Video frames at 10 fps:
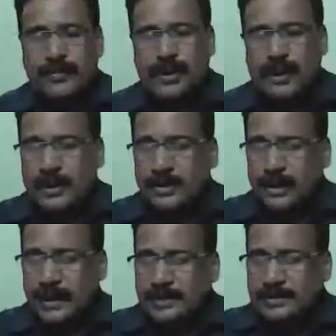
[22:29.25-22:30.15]
Again you
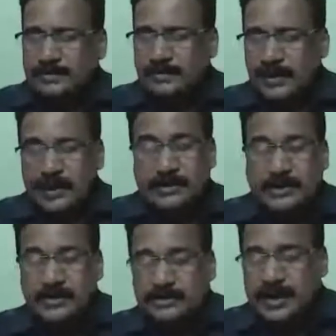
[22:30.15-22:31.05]
write,
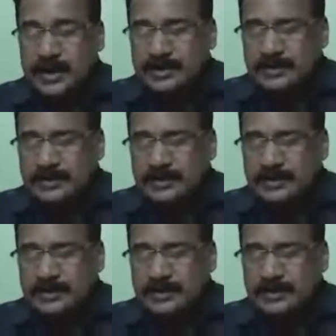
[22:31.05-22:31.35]
just to check,